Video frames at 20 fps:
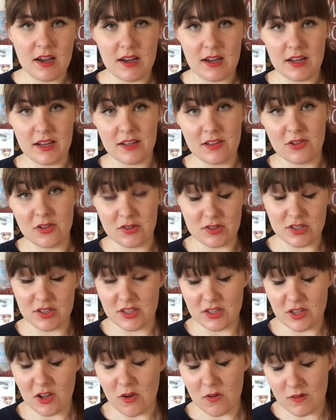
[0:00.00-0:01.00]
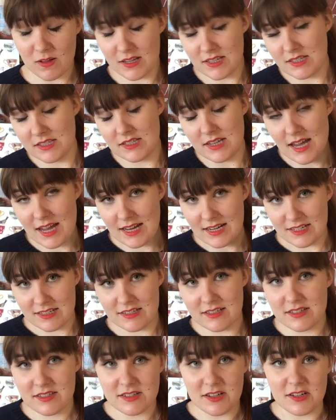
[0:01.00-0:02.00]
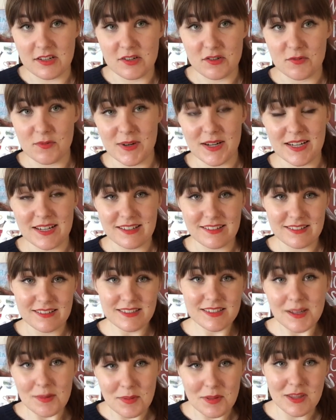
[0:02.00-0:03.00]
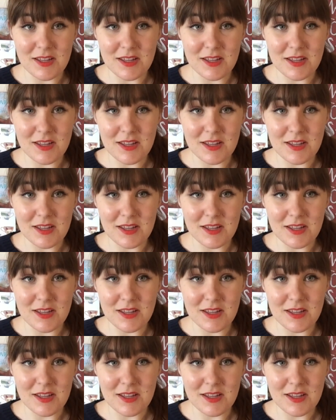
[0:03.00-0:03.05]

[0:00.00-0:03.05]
I looked at the long list and started reading some